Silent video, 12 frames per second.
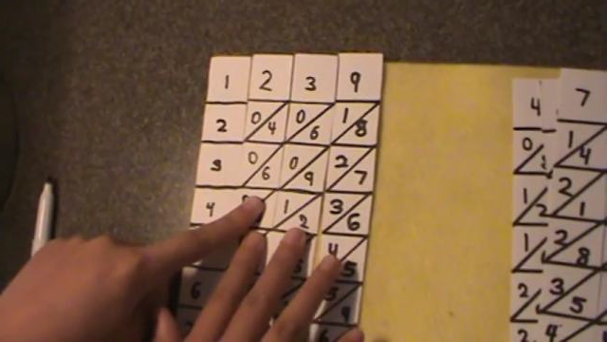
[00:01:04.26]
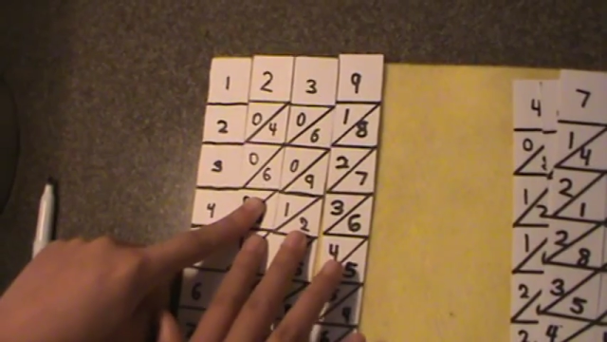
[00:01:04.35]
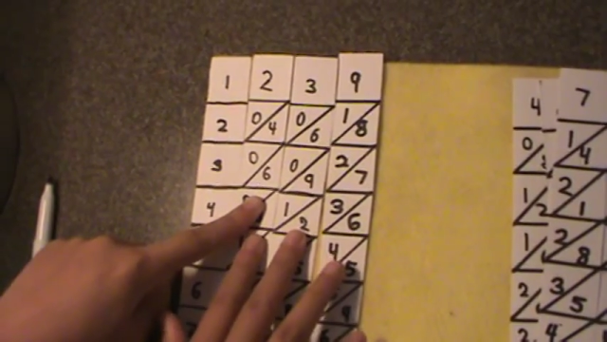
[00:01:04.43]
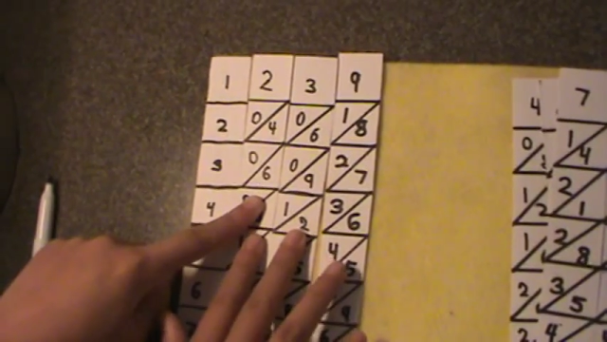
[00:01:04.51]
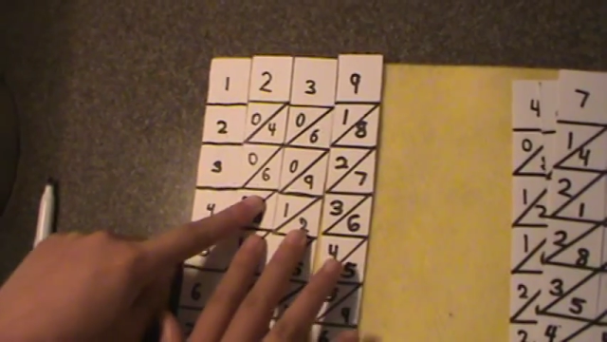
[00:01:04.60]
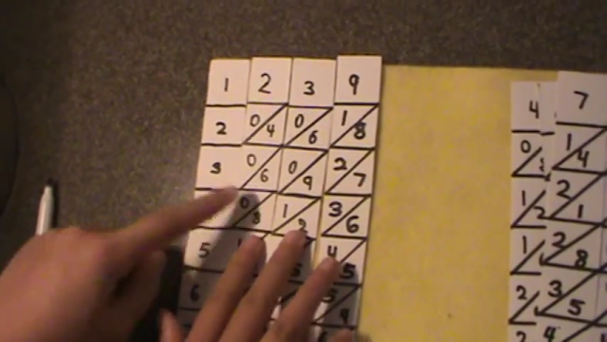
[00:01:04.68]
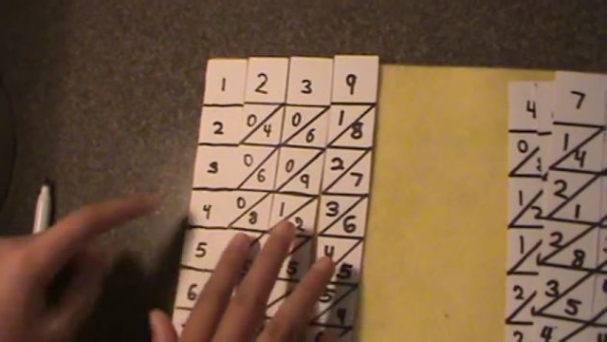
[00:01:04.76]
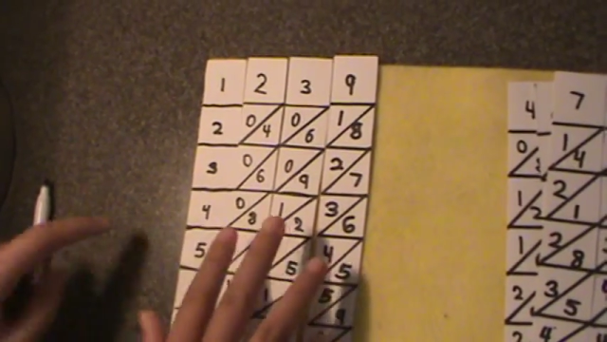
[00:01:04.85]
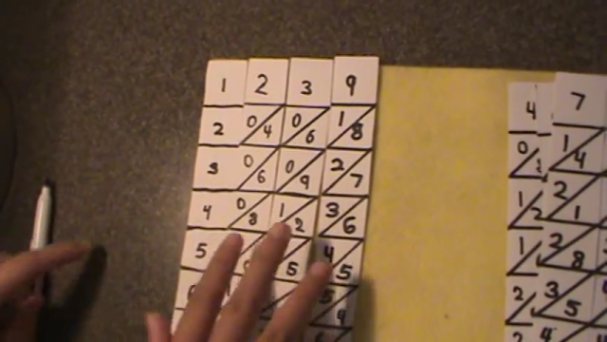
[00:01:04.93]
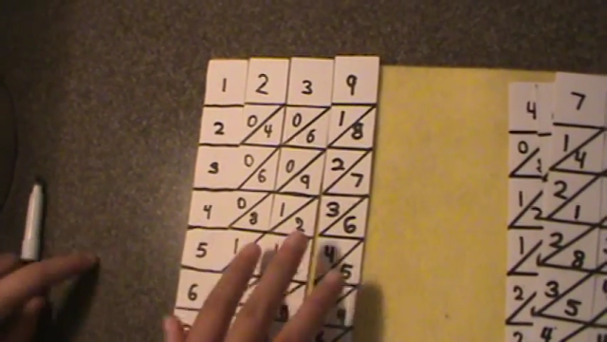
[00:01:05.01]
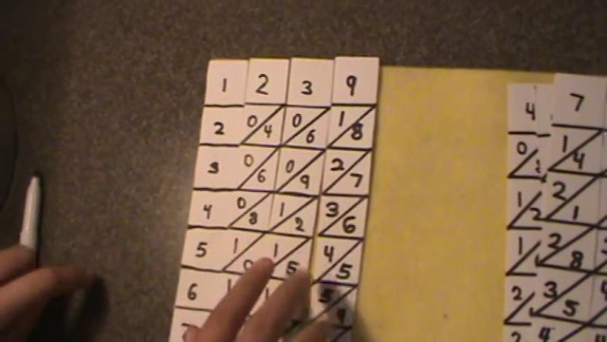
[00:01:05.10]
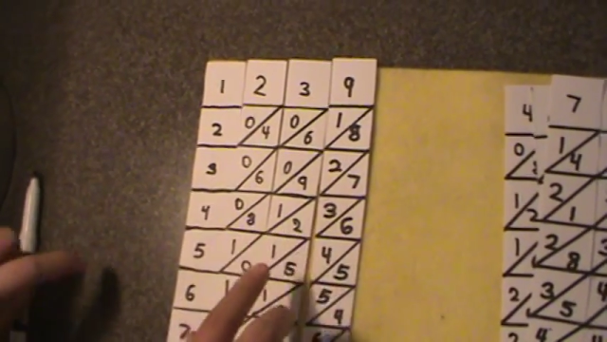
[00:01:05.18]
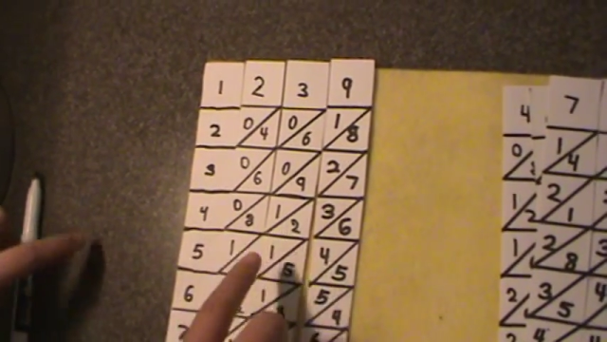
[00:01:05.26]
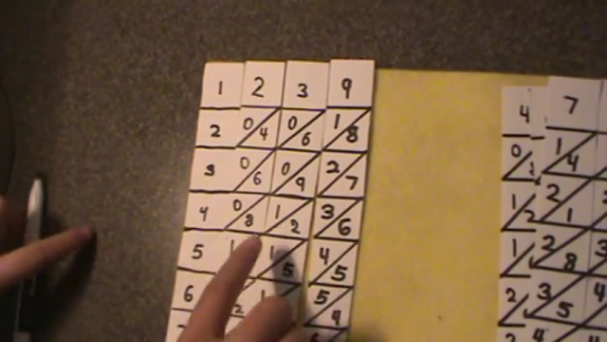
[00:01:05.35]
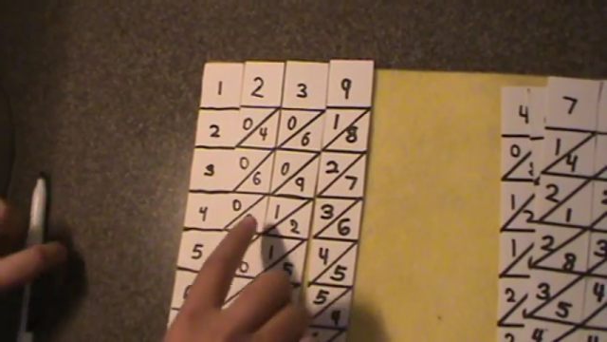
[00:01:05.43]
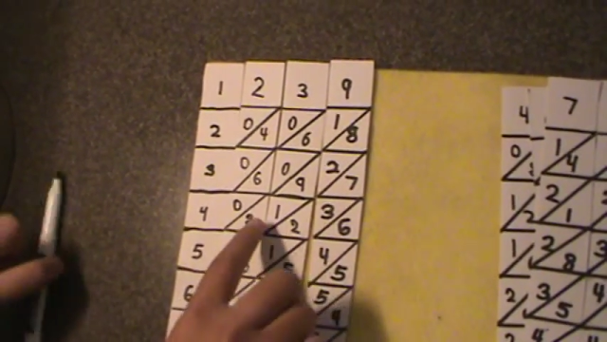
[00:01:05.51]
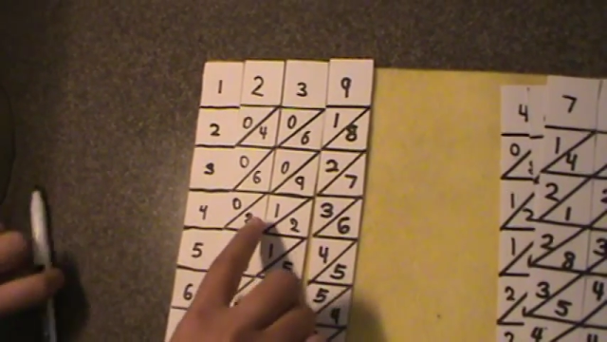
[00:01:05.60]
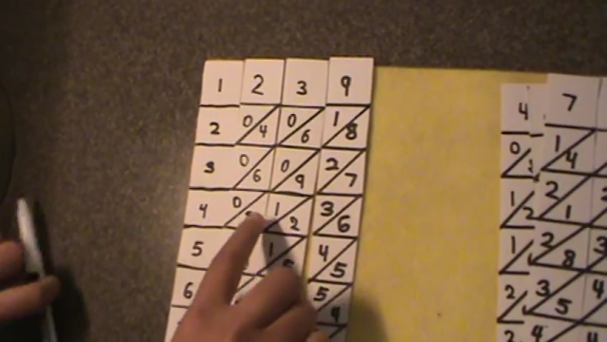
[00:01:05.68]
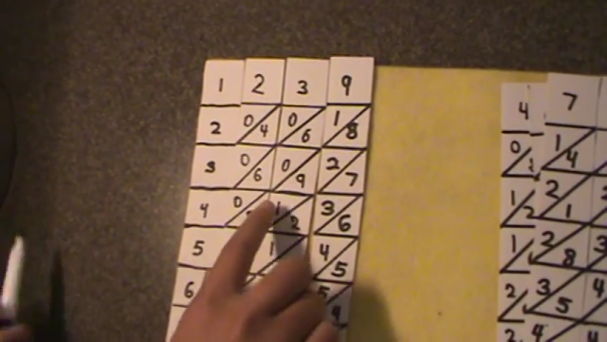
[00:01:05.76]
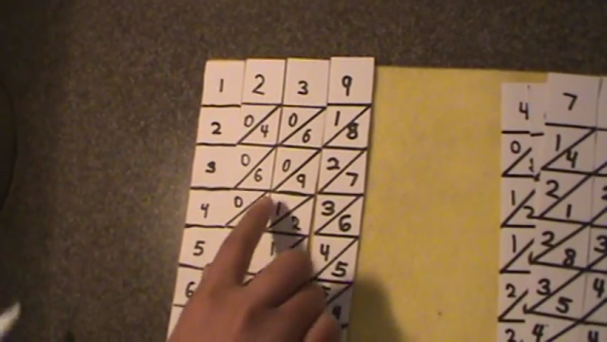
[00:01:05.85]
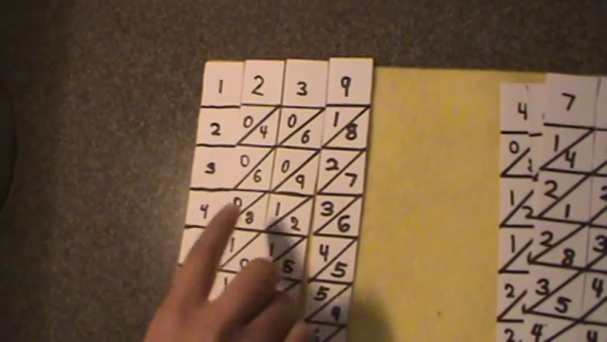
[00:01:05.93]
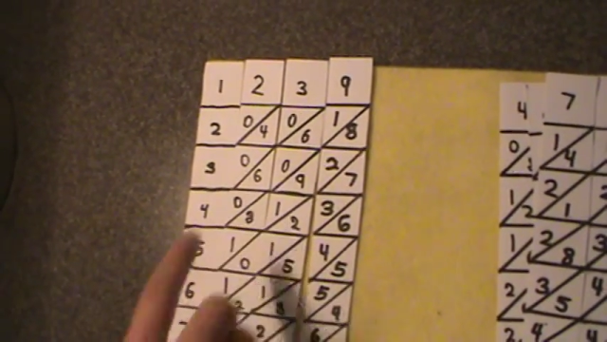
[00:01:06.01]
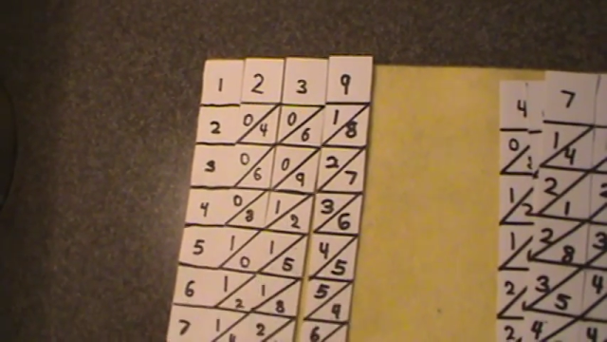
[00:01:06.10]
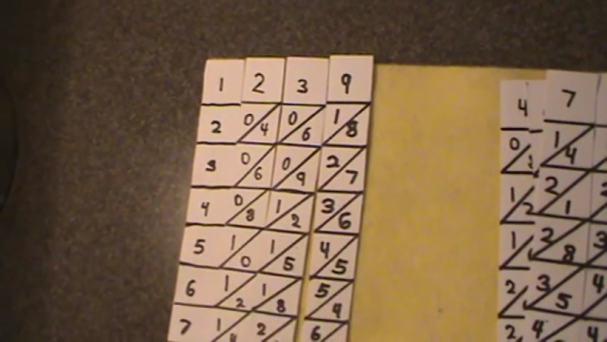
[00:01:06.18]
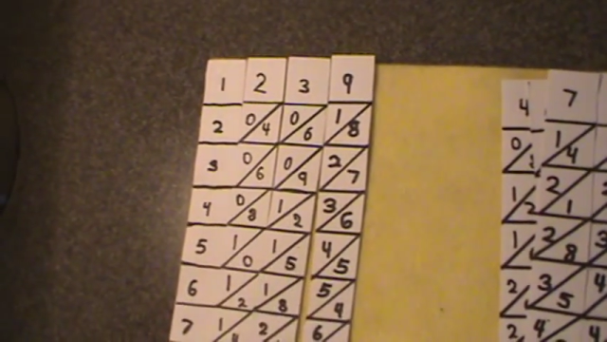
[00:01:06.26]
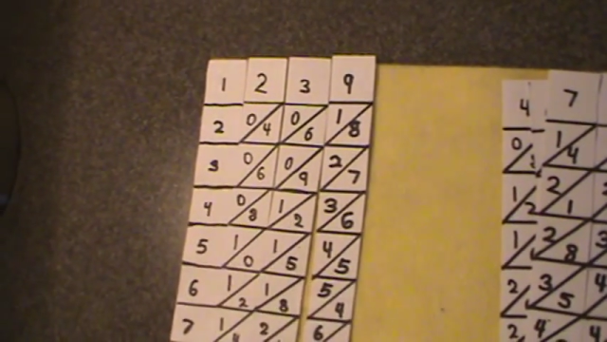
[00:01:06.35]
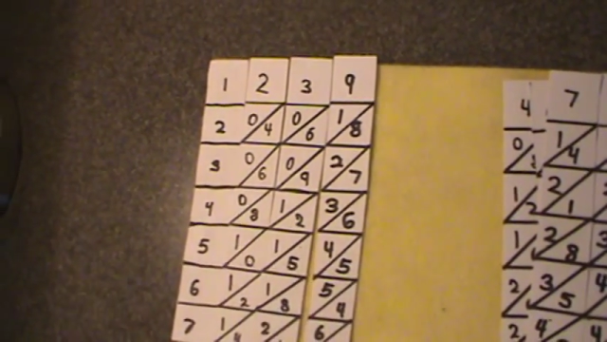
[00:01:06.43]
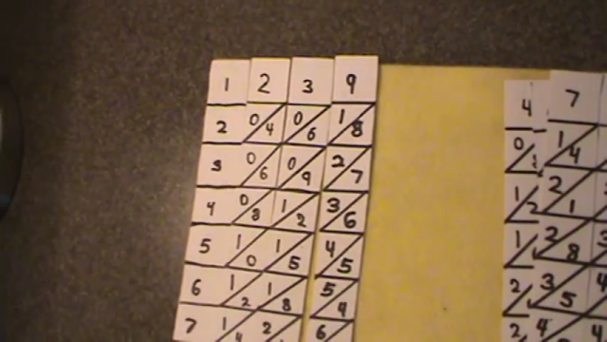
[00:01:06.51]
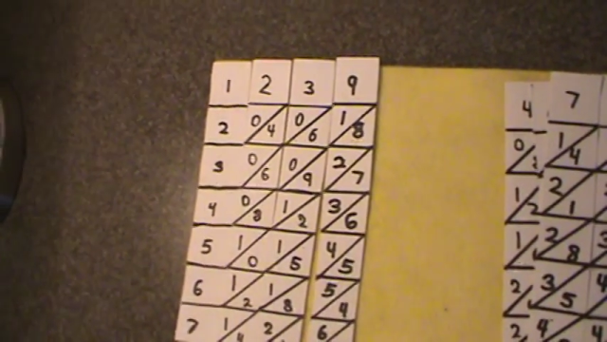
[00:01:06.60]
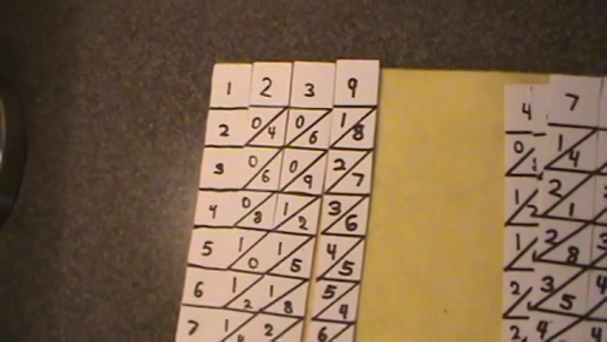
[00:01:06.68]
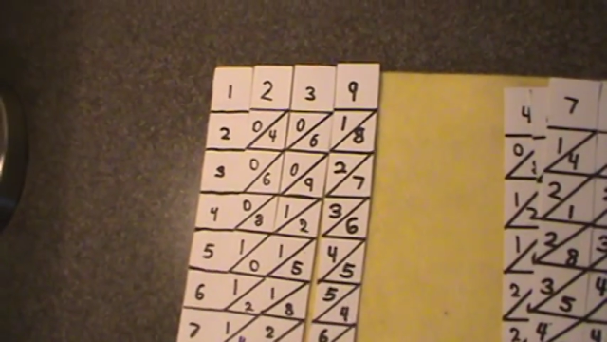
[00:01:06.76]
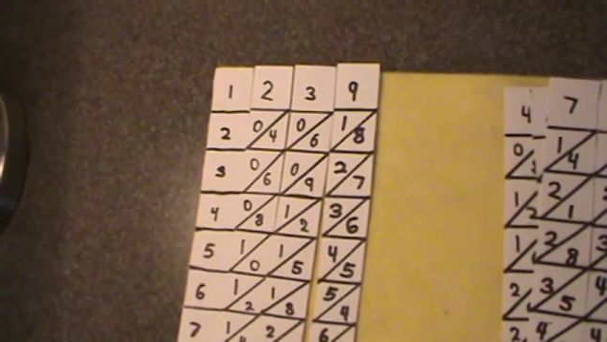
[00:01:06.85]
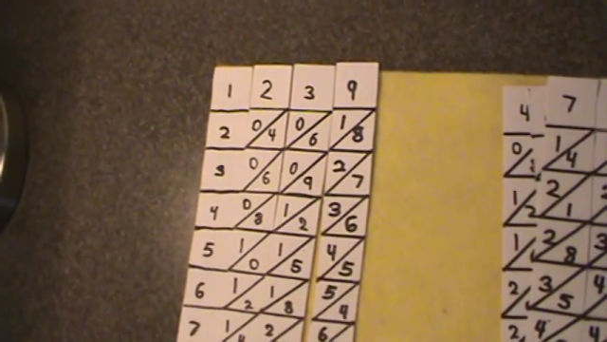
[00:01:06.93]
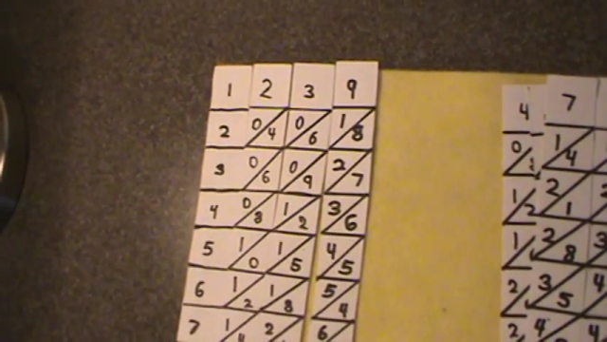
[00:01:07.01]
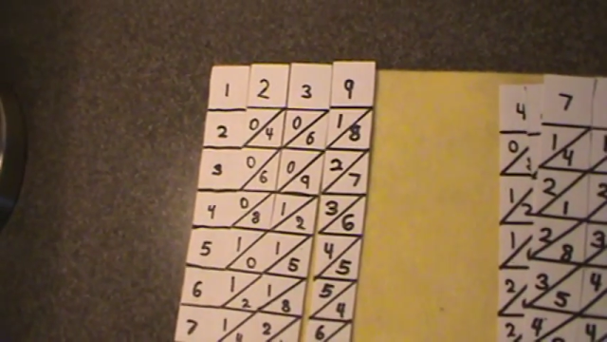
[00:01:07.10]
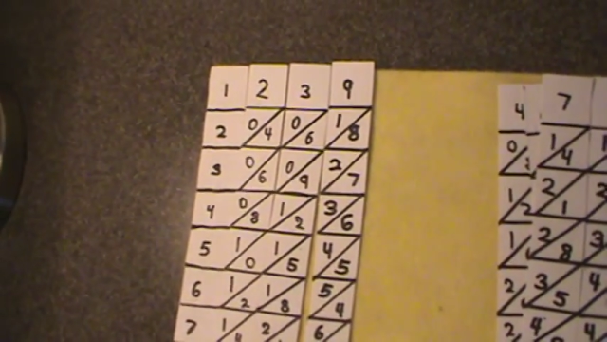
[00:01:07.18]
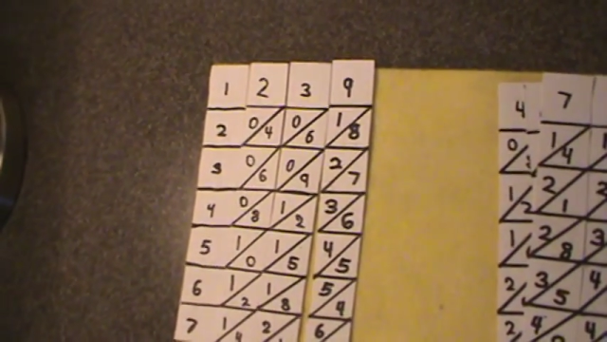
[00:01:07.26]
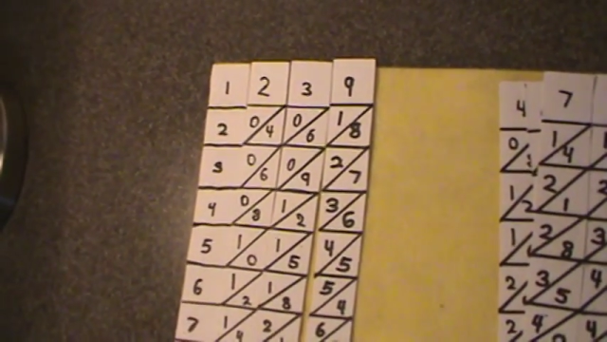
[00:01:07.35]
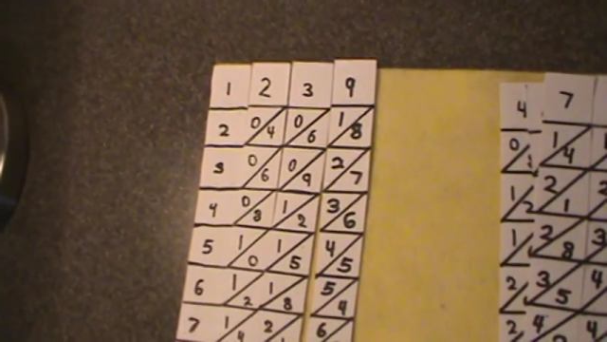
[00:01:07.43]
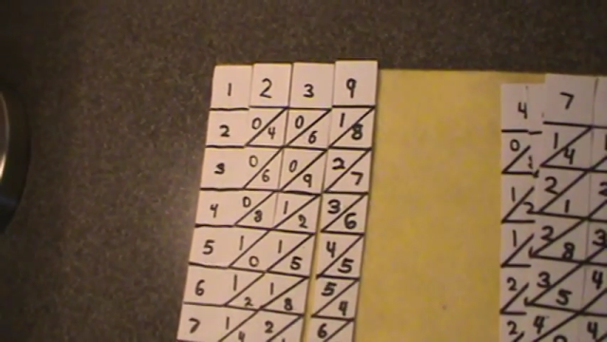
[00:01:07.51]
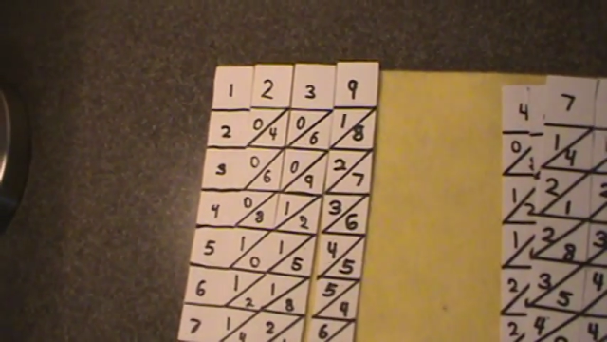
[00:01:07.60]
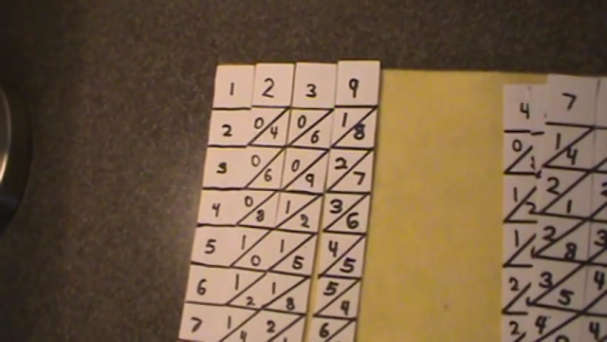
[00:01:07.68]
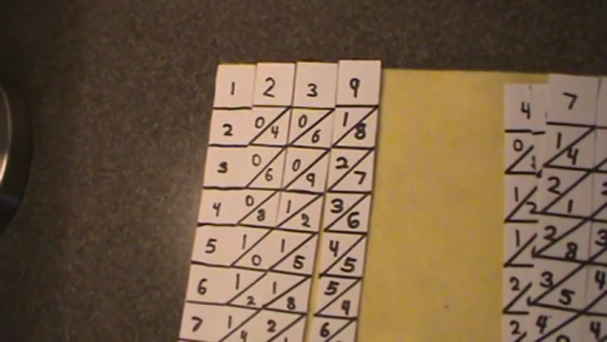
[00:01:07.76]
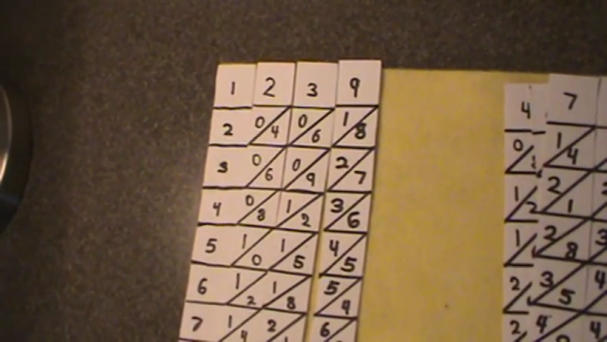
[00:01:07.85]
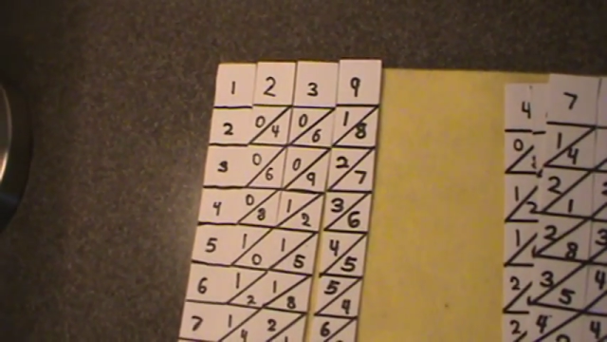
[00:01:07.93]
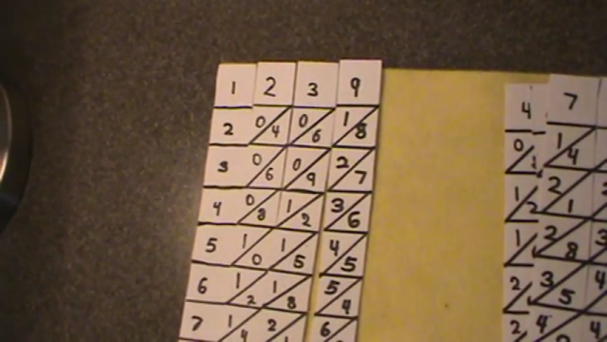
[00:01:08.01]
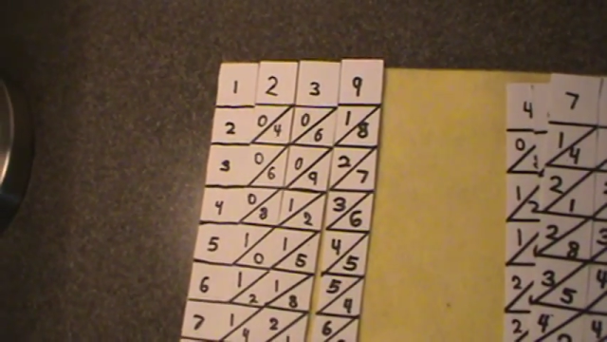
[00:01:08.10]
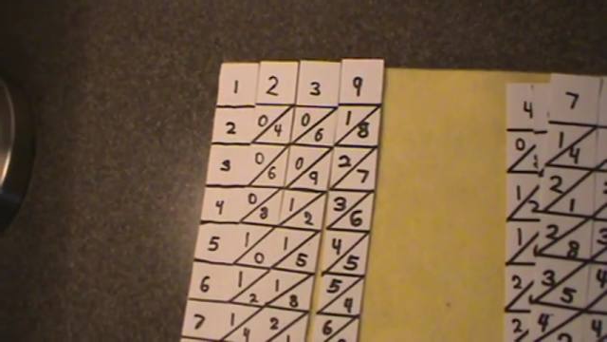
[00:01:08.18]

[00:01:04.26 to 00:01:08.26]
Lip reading: (no speaker visible)